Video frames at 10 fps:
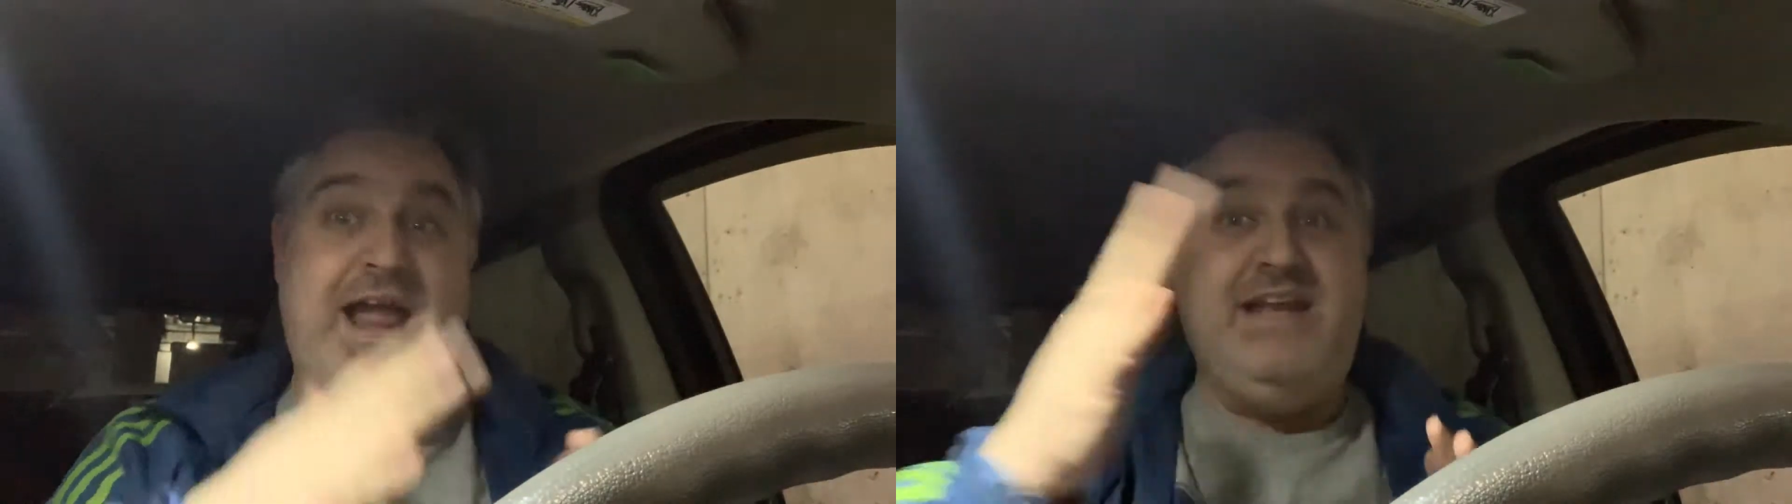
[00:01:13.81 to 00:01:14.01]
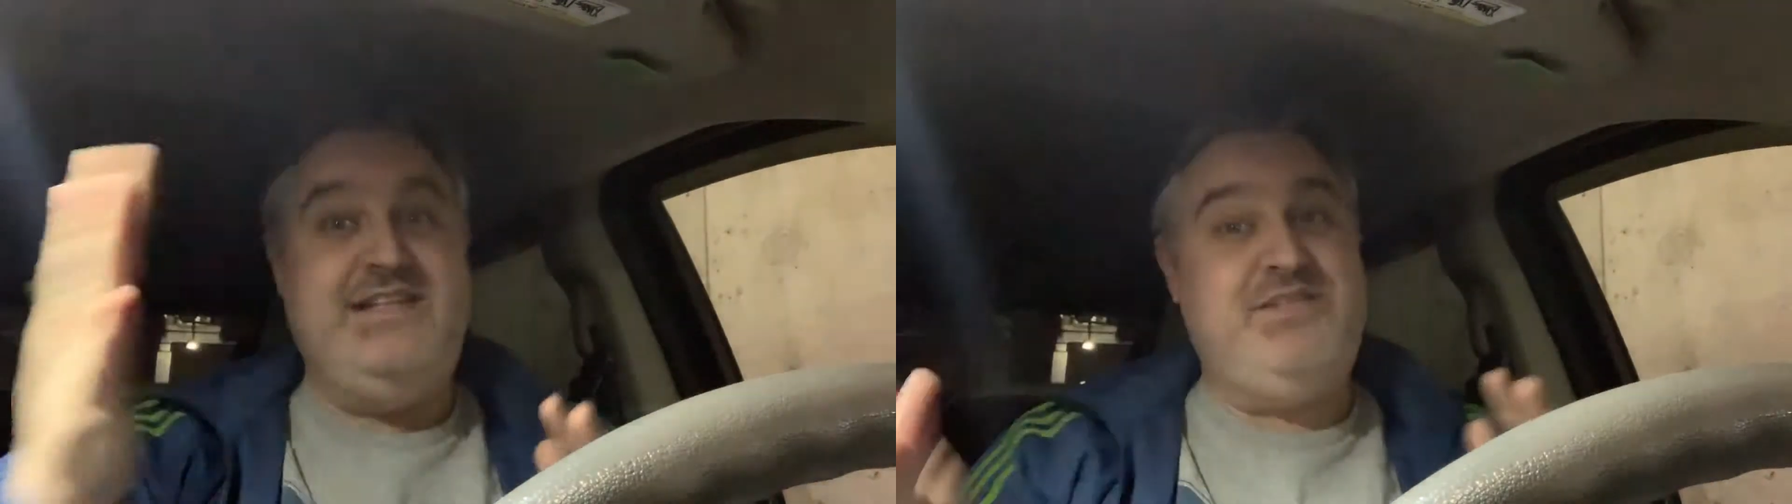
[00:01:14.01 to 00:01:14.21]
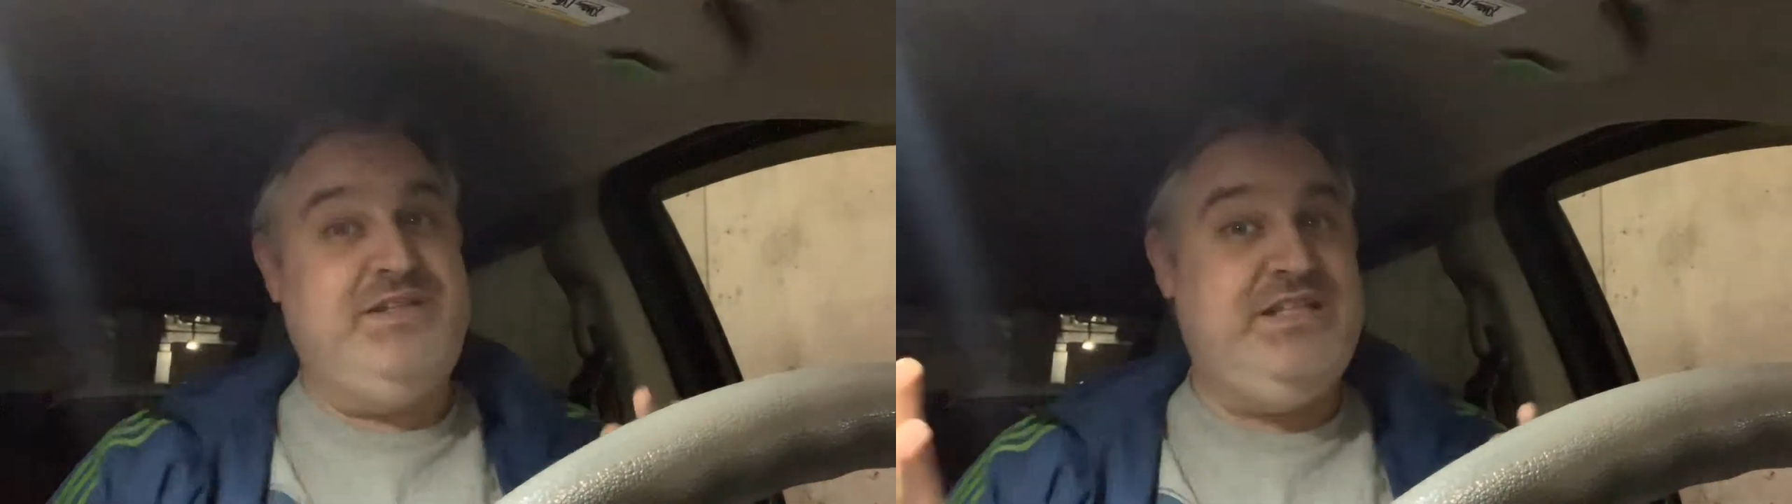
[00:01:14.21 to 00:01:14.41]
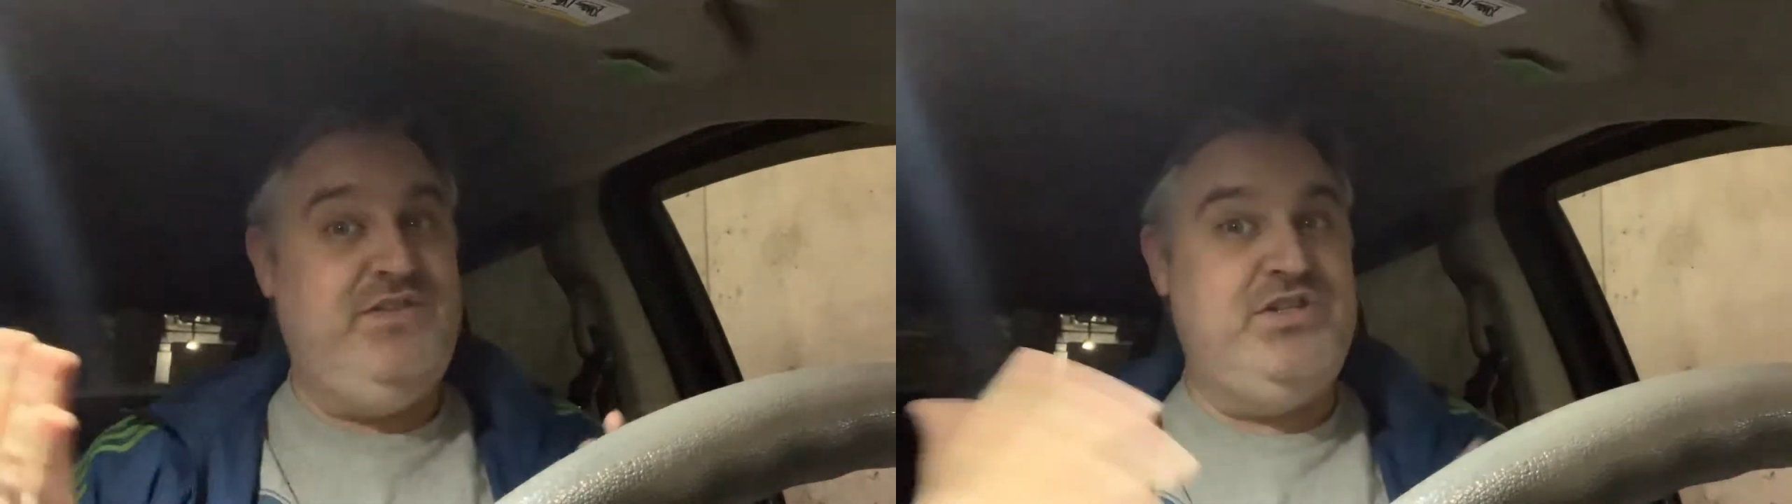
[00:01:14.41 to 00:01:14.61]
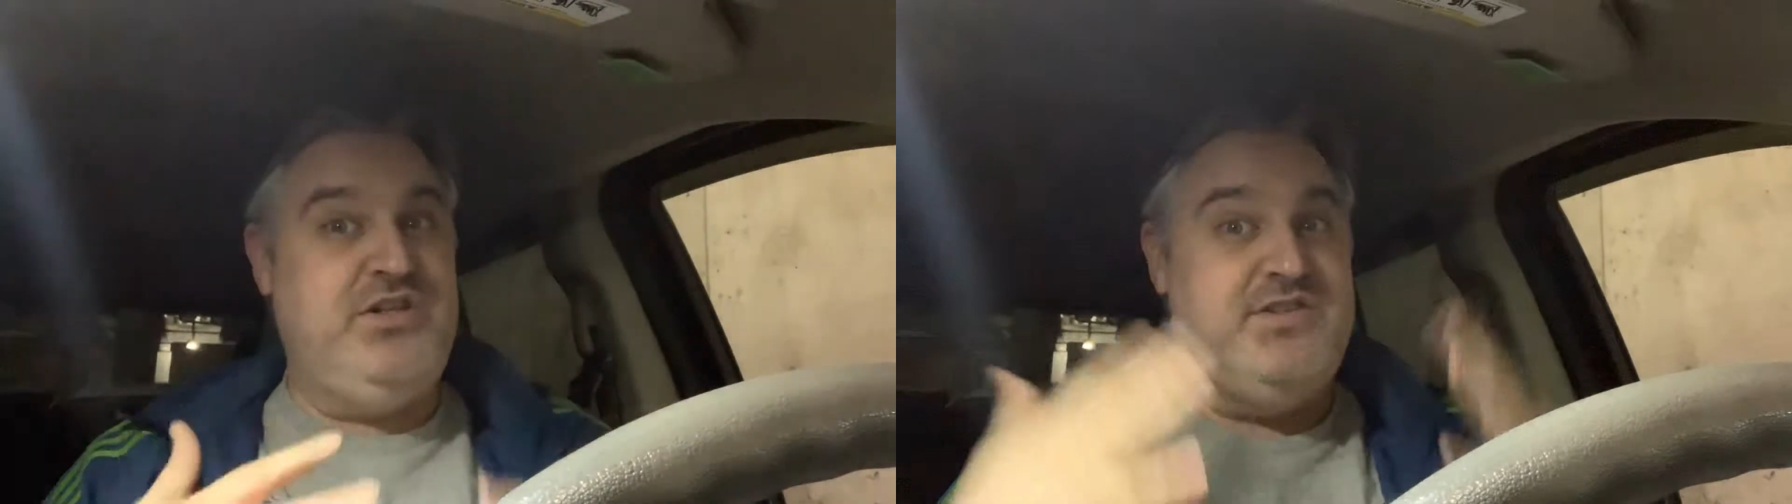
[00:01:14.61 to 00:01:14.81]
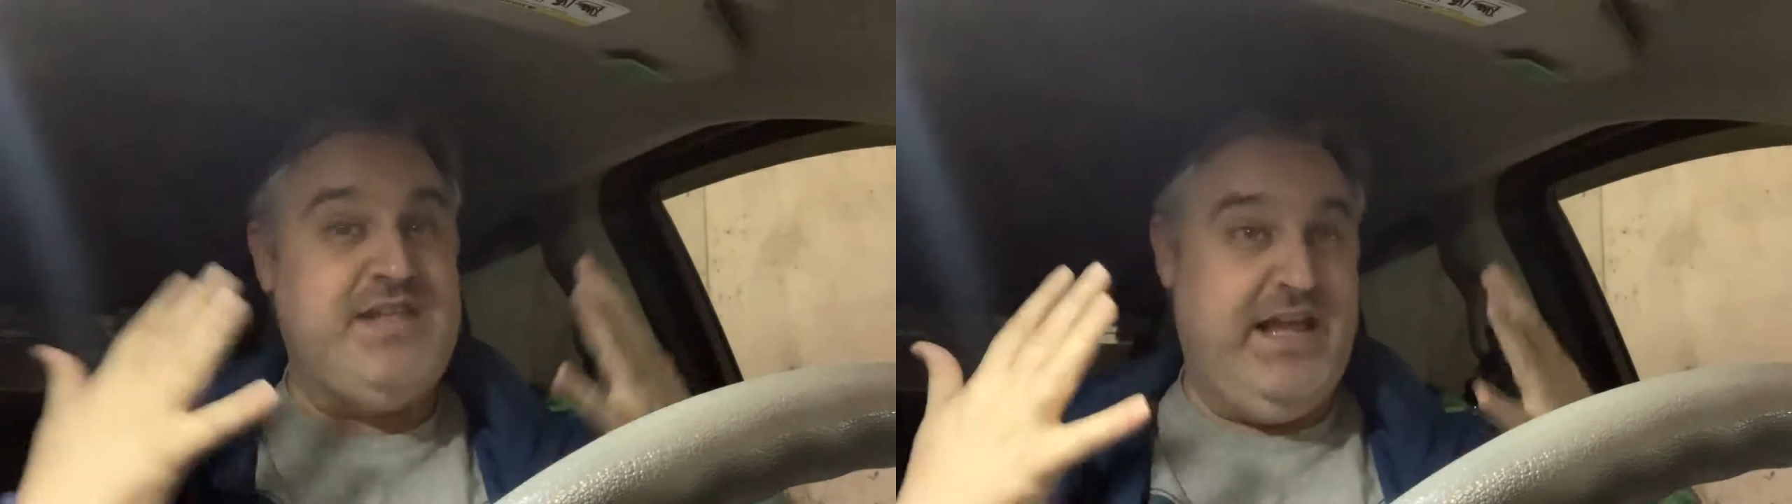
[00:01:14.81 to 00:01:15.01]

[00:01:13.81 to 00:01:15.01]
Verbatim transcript: and in some of the T V shows,